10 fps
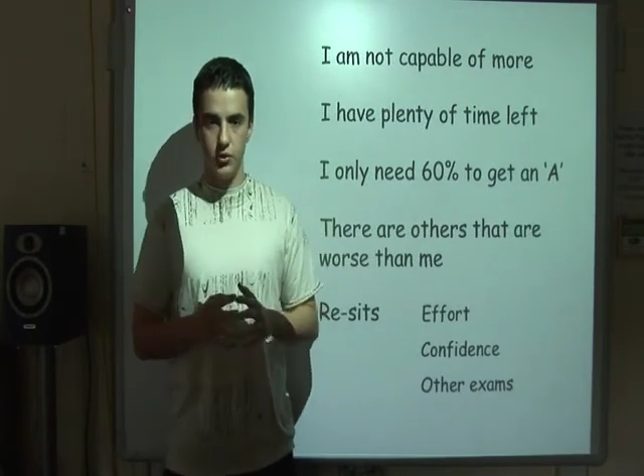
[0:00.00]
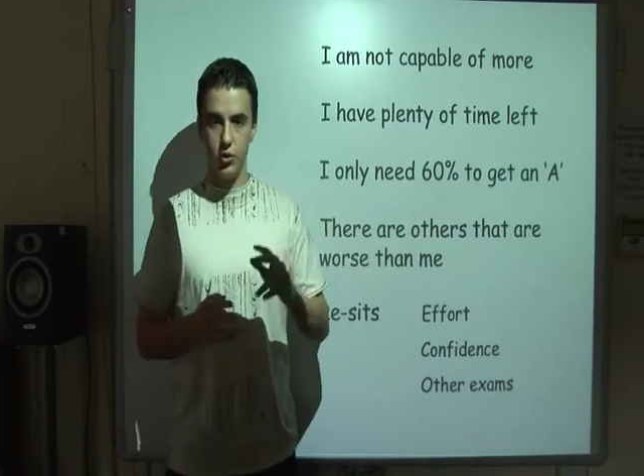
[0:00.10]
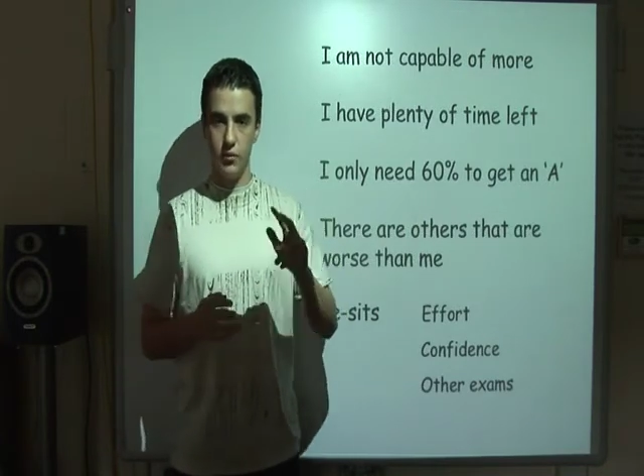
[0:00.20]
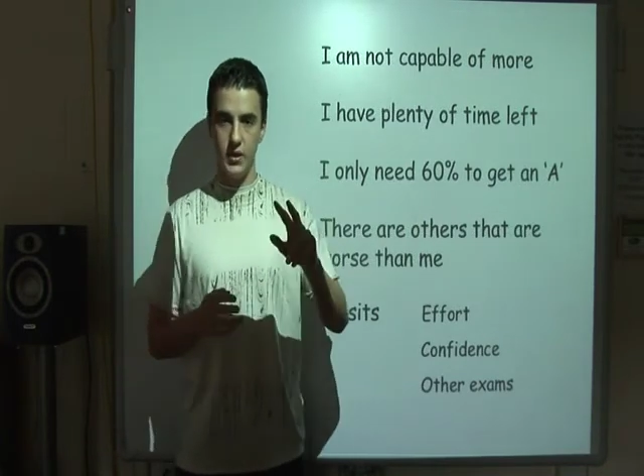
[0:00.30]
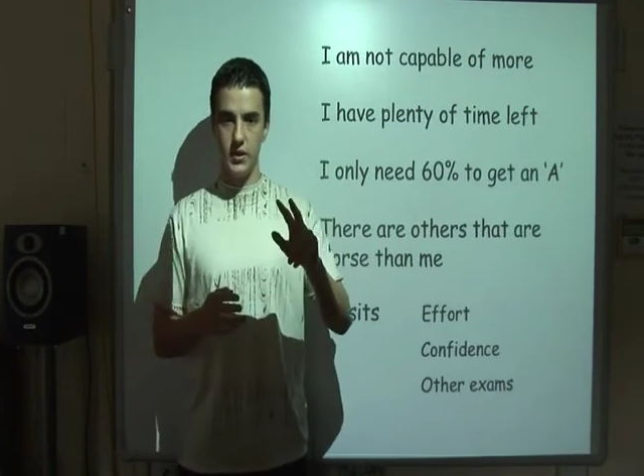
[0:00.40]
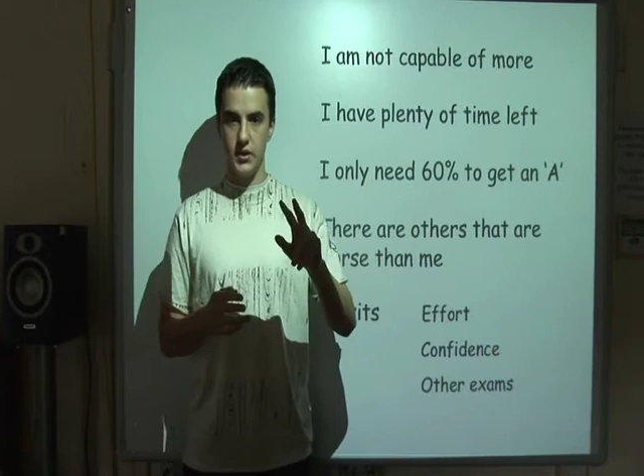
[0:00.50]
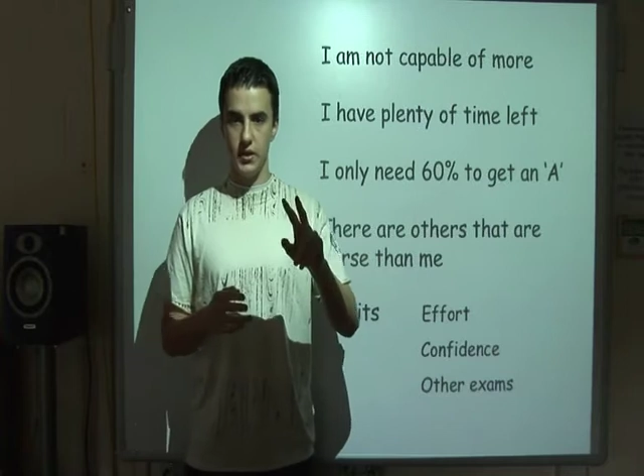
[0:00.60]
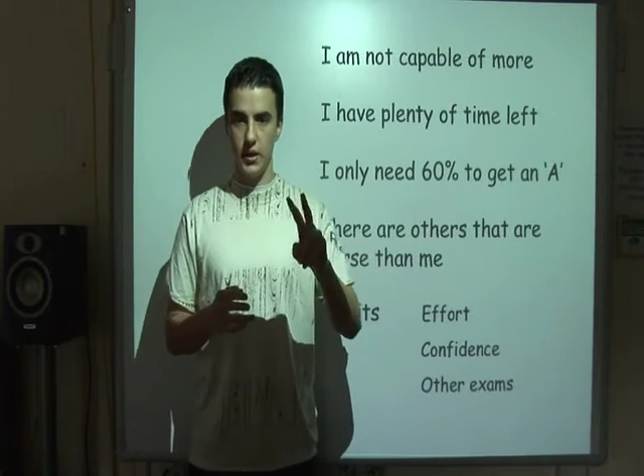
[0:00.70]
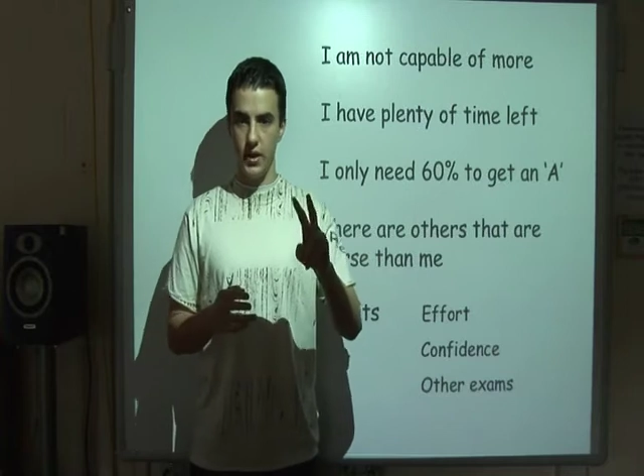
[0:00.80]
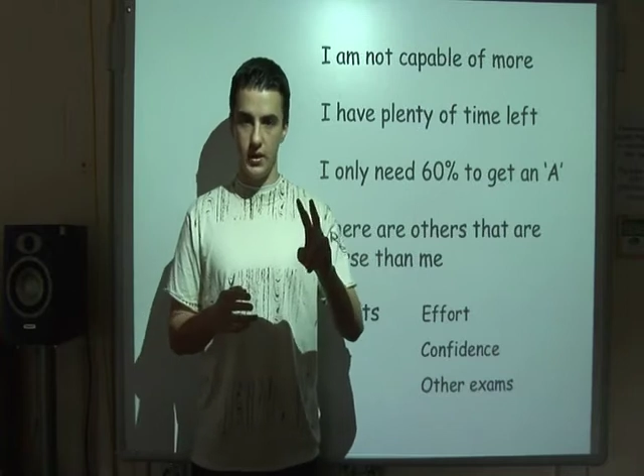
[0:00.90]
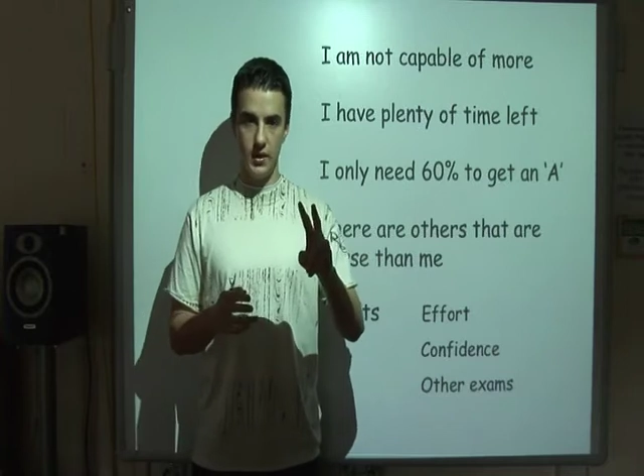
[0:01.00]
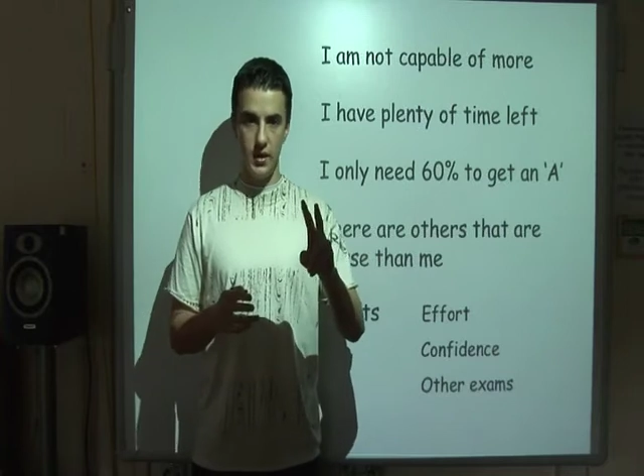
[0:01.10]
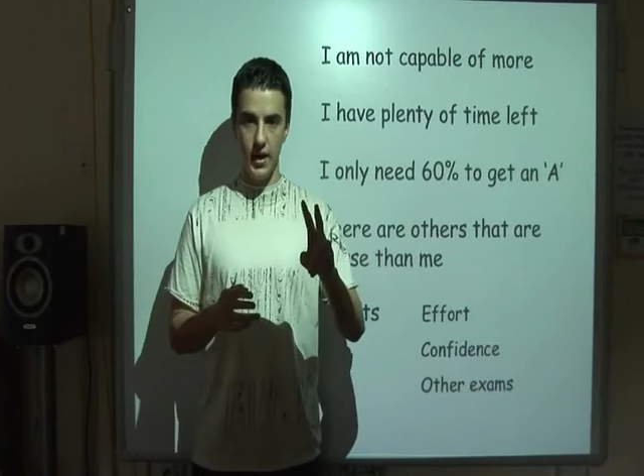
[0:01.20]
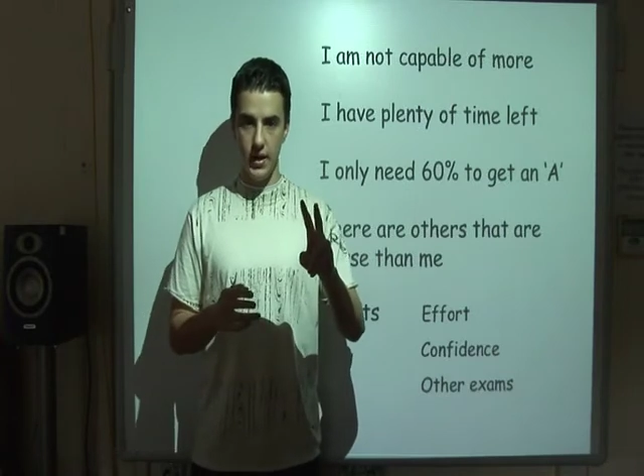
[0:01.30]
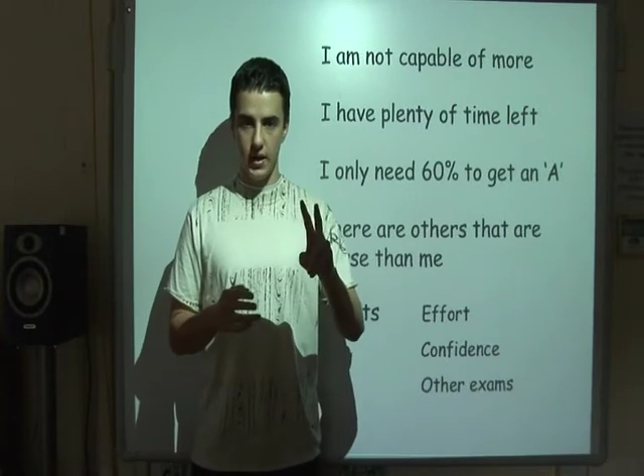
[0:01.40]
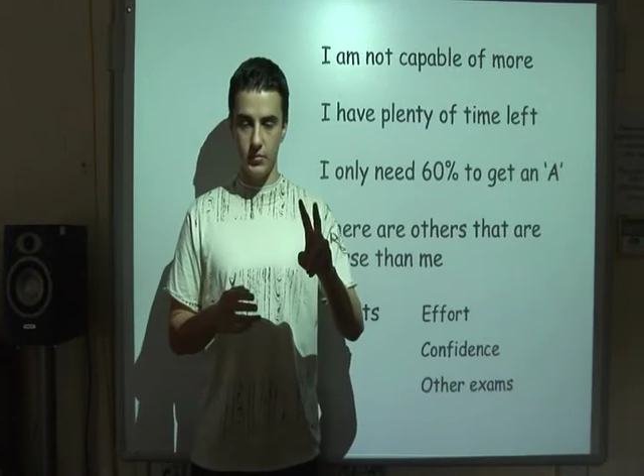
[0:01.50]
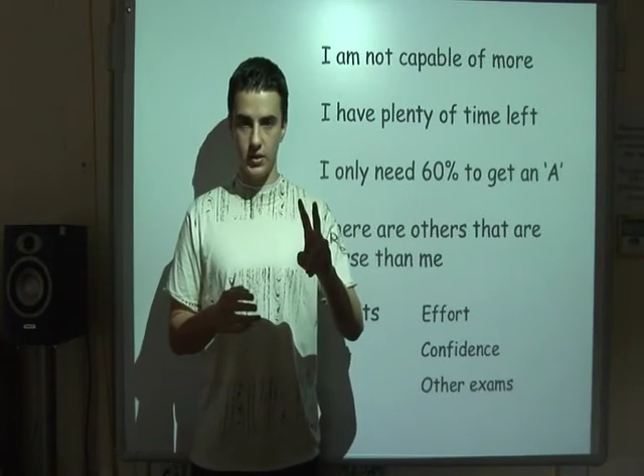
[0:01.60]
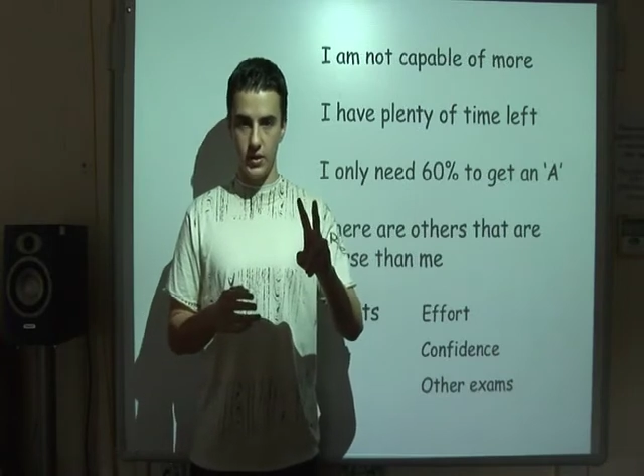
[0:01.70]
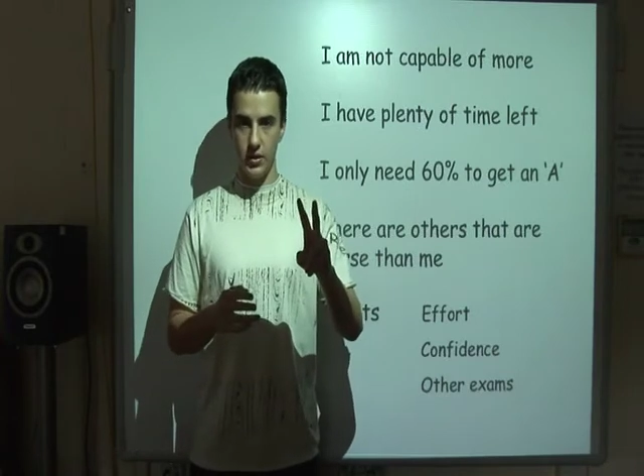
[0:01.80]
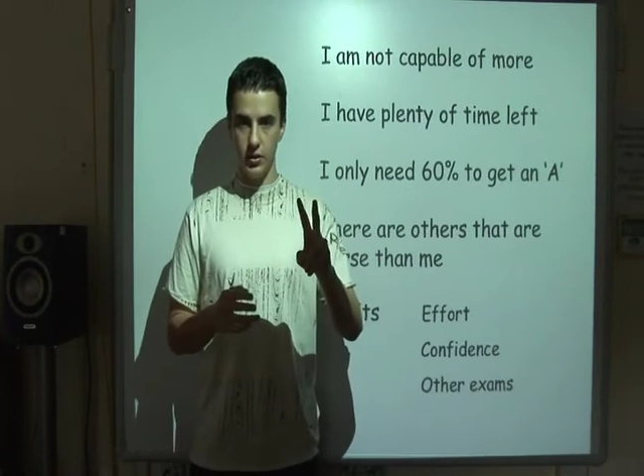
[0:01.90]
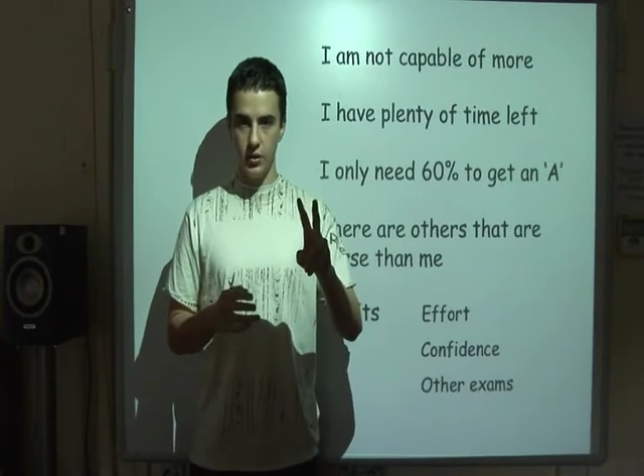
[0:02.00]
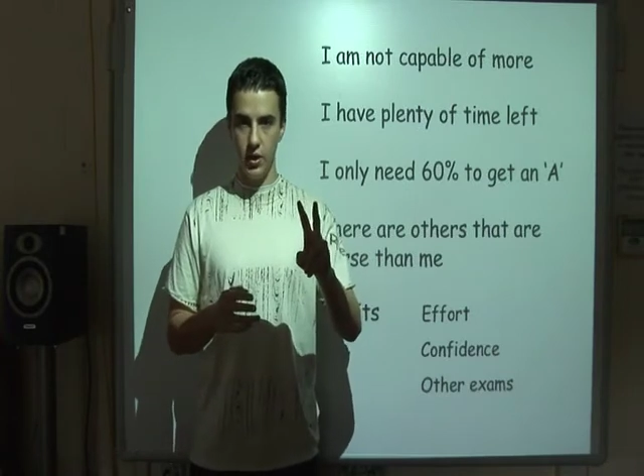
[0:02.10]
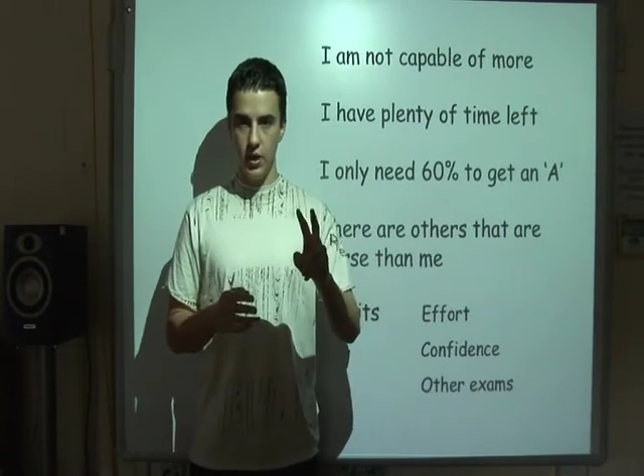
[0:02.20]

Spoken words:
2 resets in an AM session,